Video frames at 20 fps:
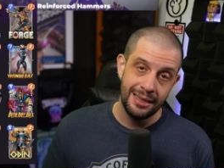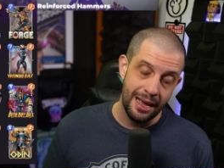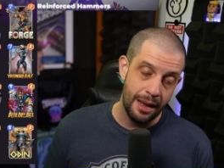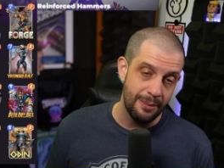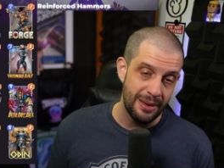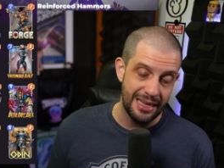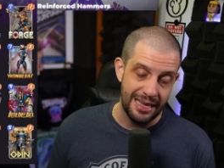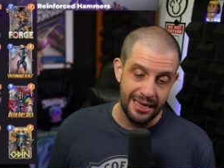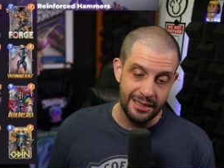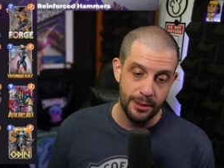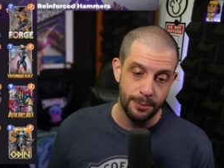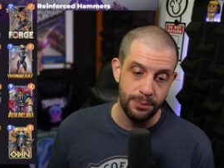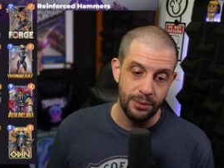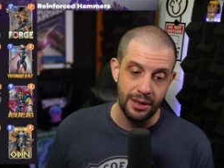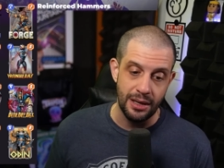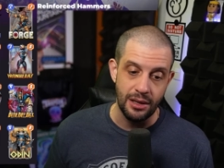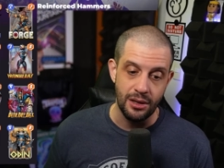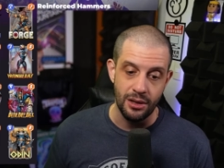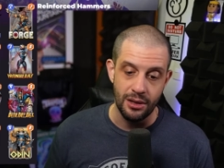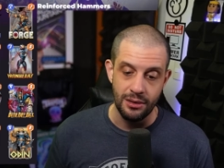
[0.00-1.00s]
I mean, that's a
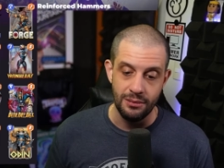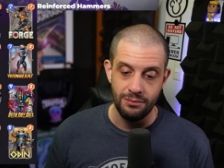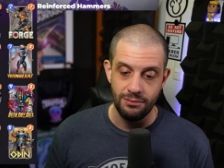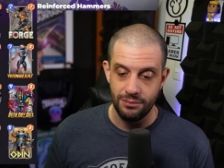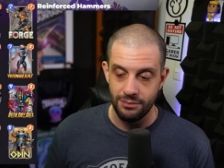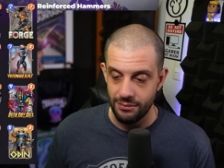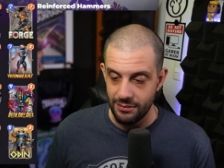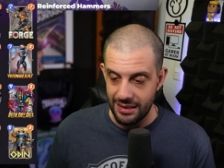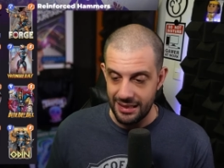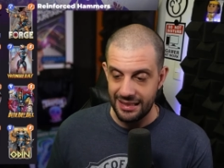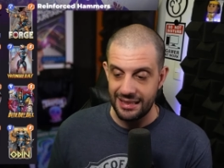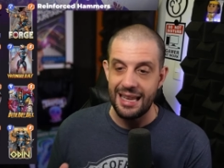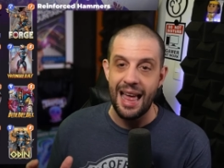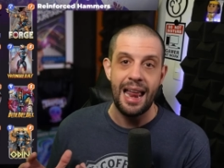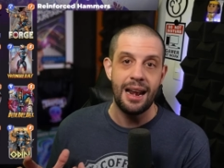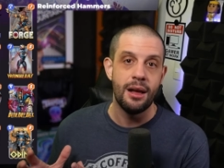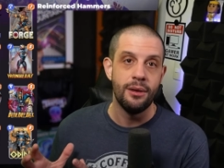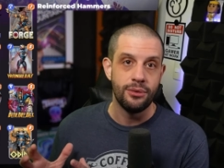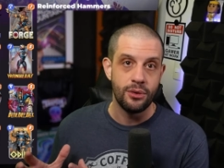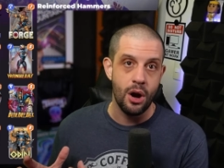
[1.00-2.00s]
pretty good
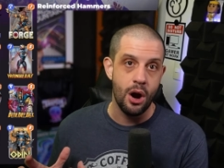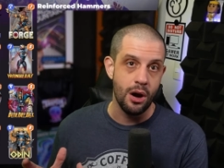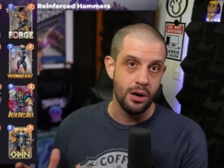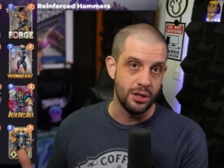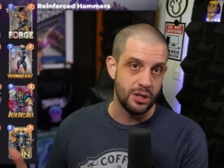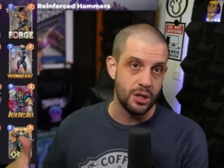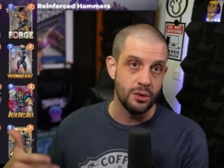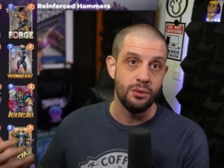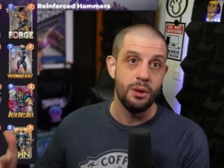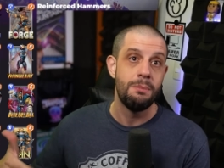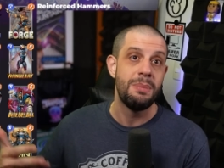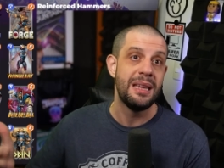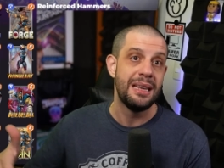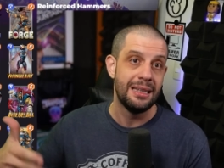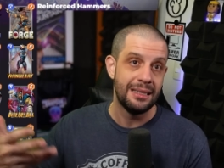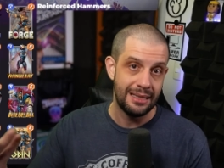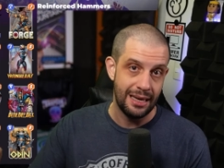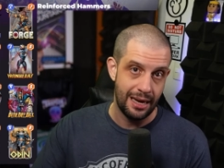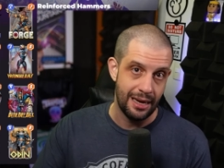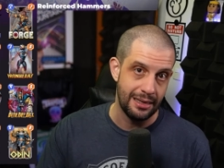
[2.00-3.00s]
set of cards to repeat
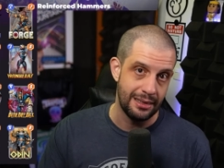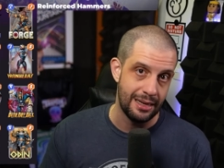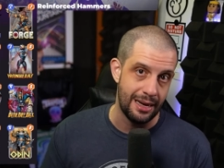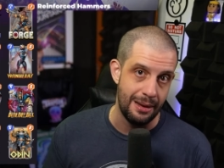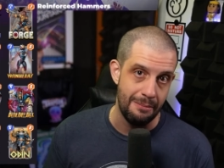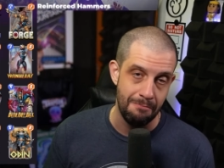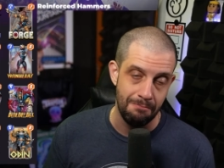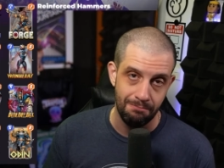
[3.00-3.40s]
a second time.